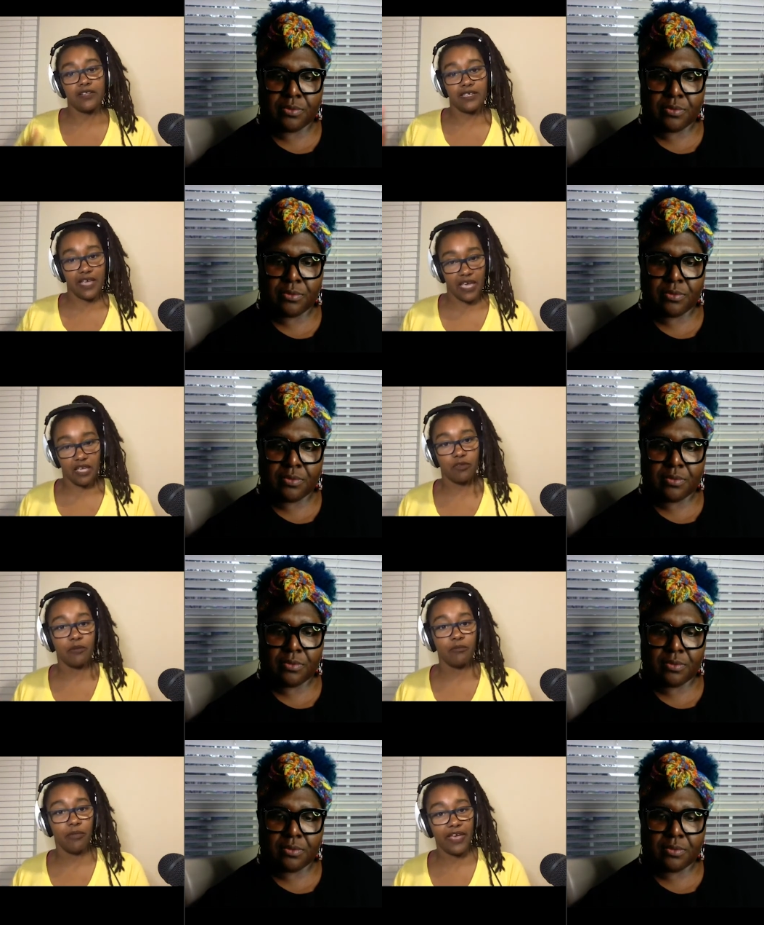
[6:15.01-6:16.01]
Speaker 1: of the game
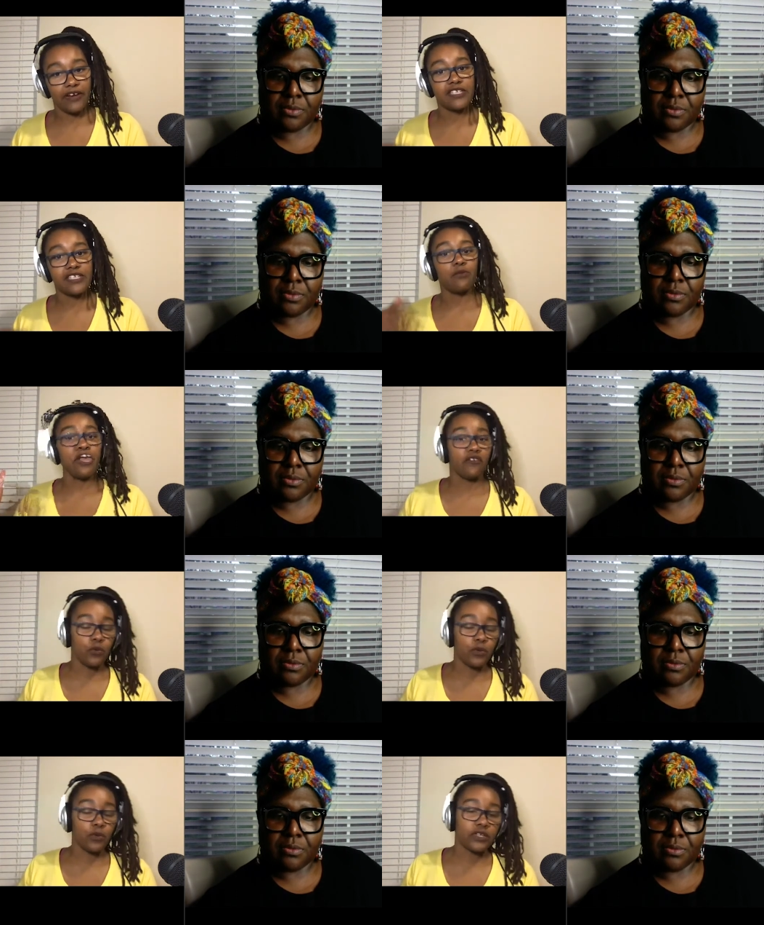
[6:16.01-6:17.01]
compared to what
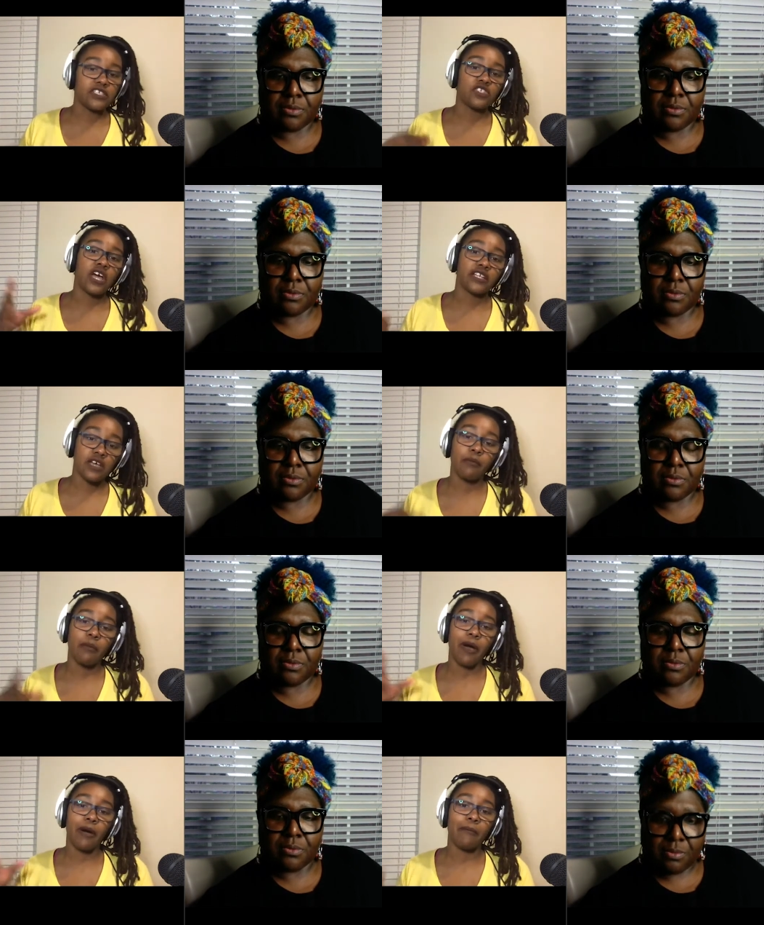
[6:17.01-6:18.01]
everyone is trying to talk
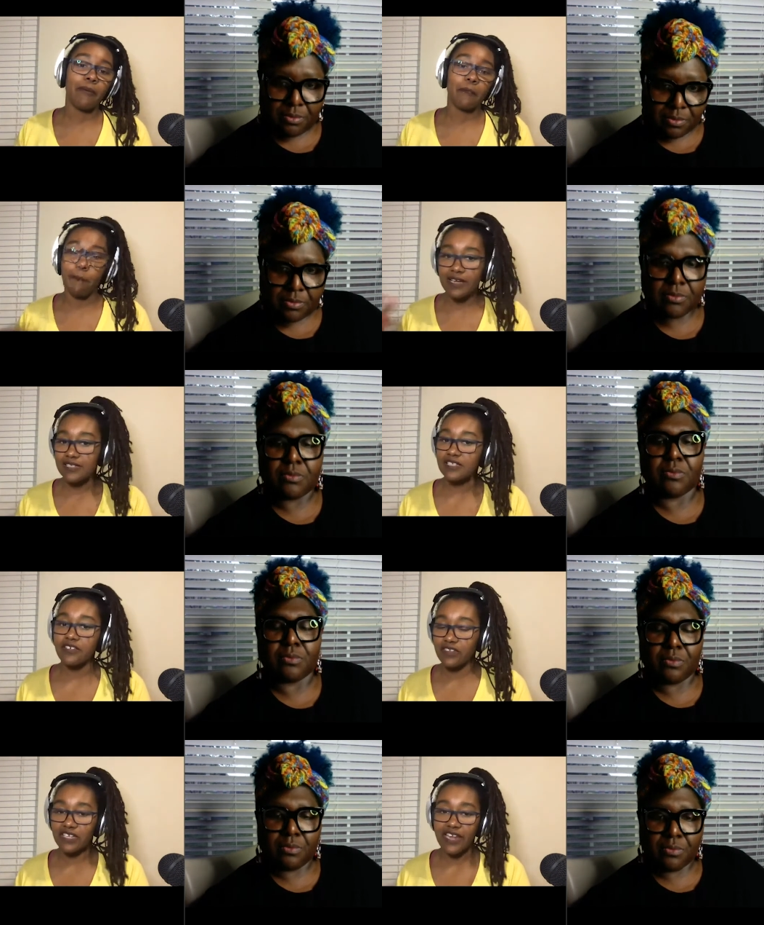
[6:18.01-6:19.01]
about body
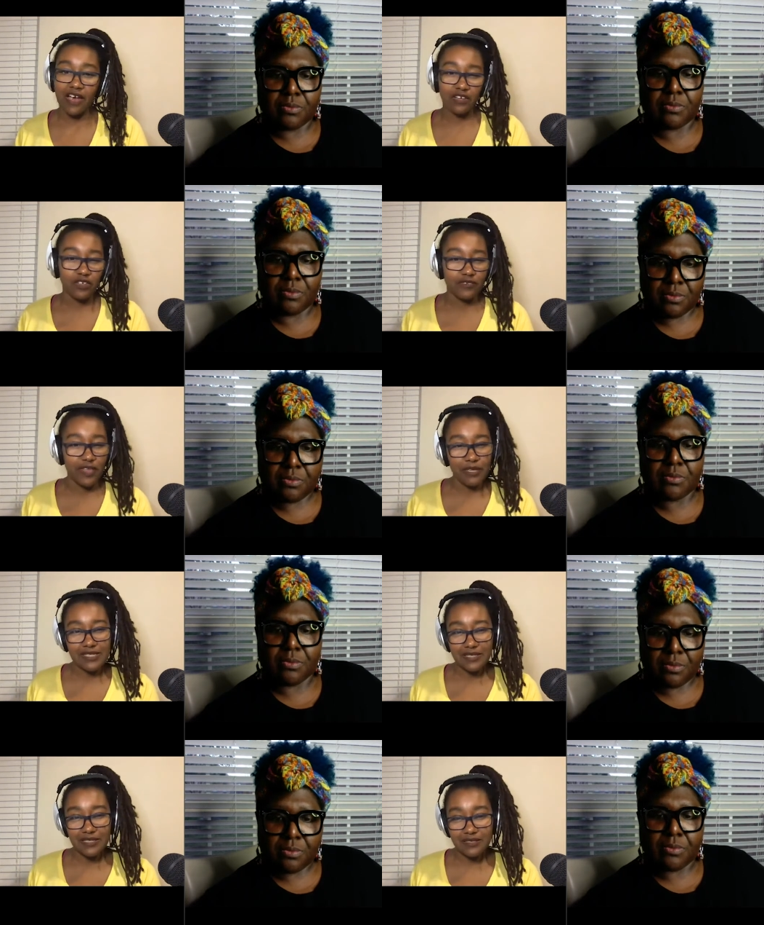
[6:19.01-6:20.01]
positivity now. I don't know if that
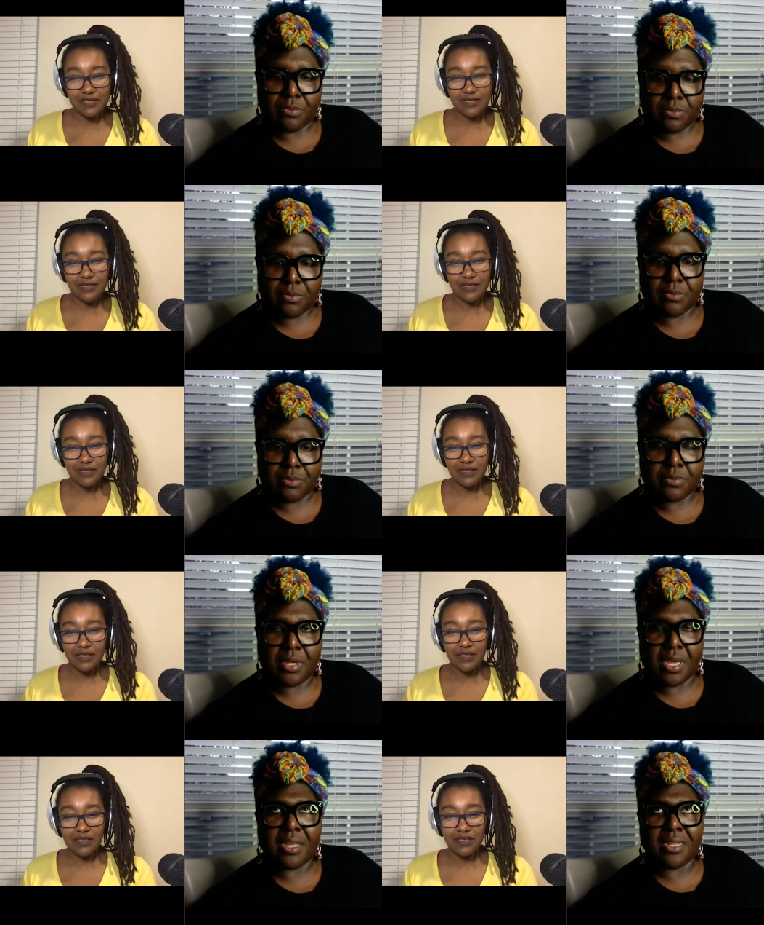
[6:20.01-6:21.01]
makes sense.
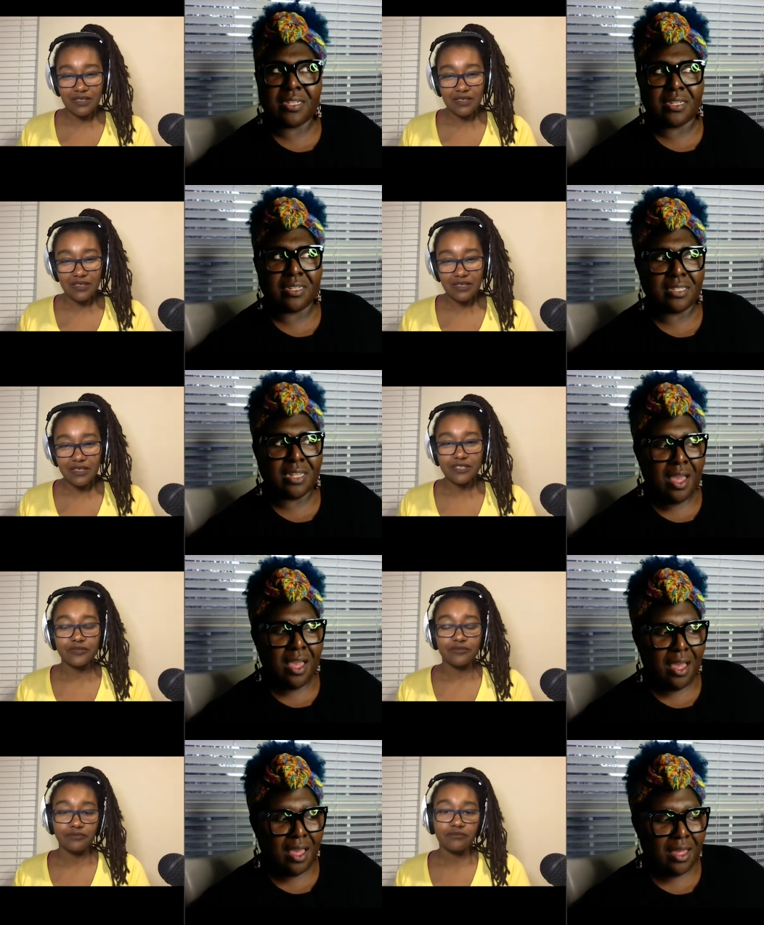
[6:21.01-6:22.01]
Speaker 2: Yeah, it does.
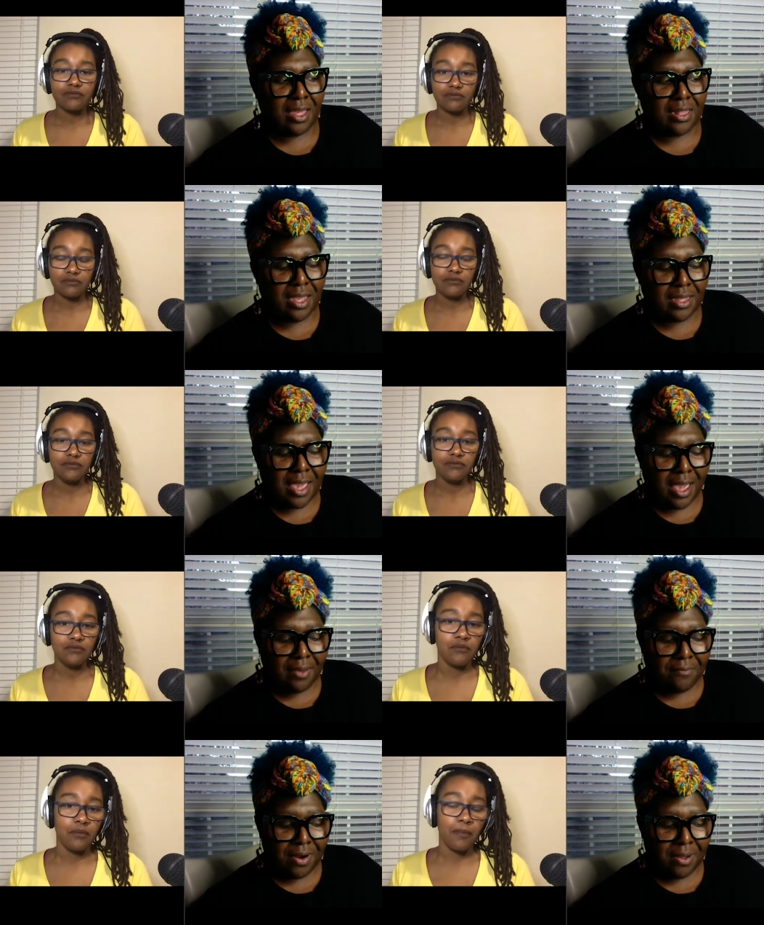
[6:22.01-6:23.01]
It
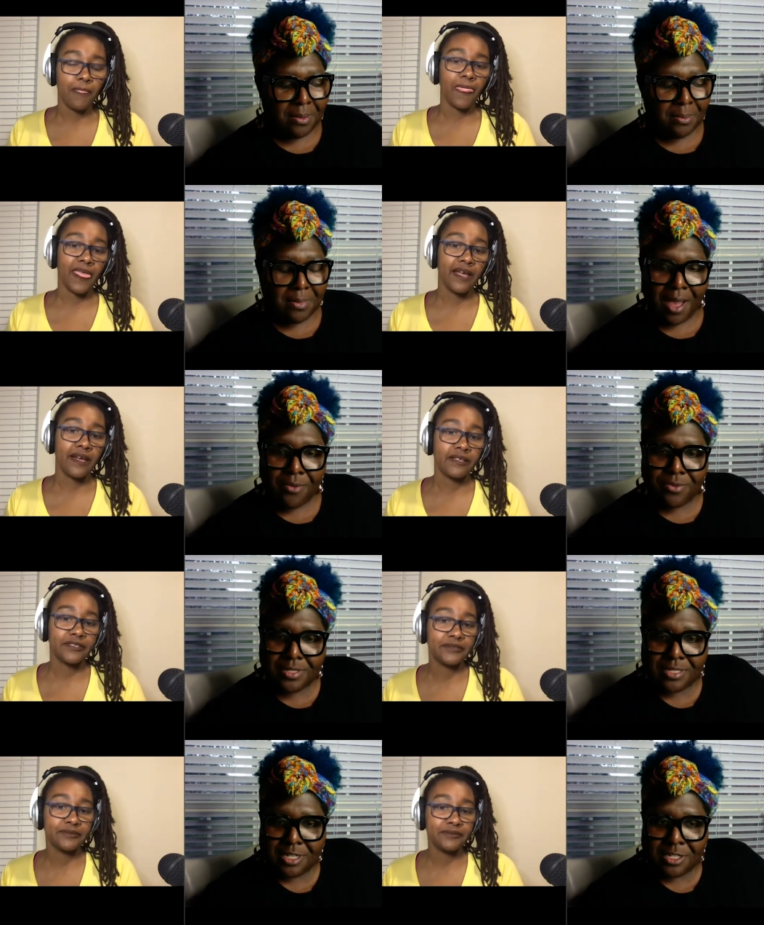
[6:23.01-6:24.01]
came from, I
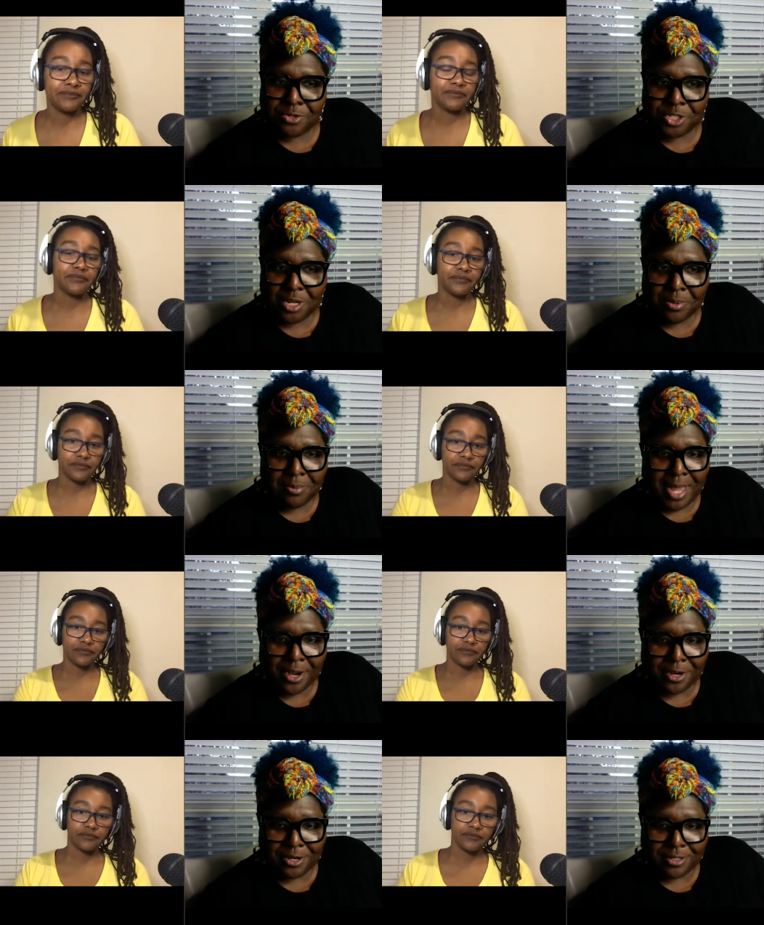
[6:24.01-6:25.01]
was a little chubby
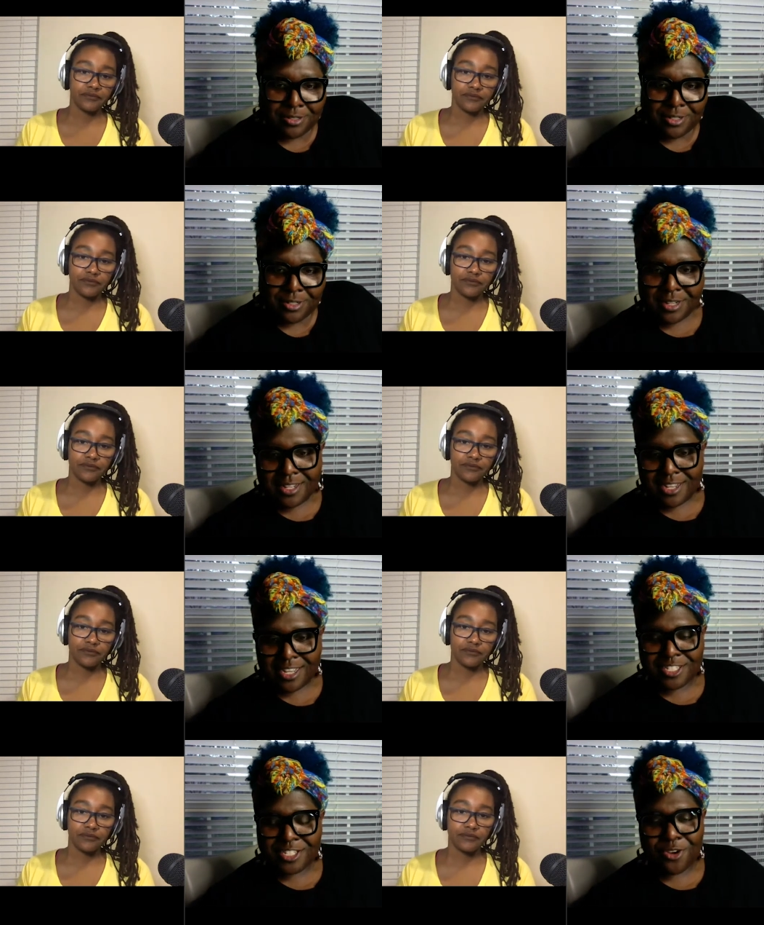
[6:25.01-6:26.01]
Black girl.
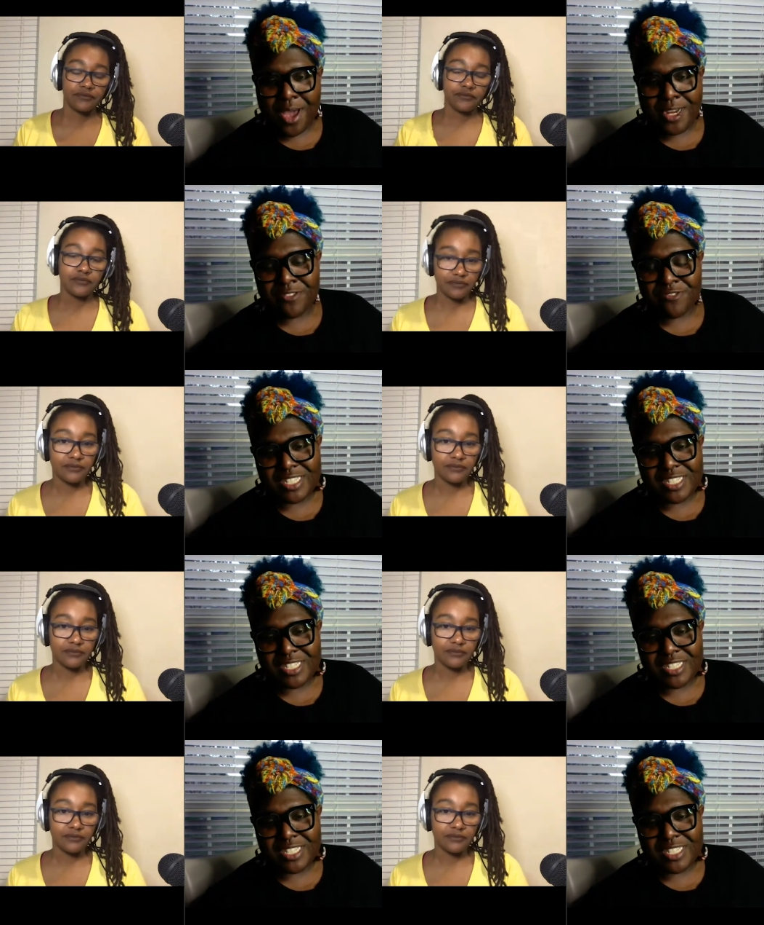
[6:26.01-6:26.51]
And so I didn't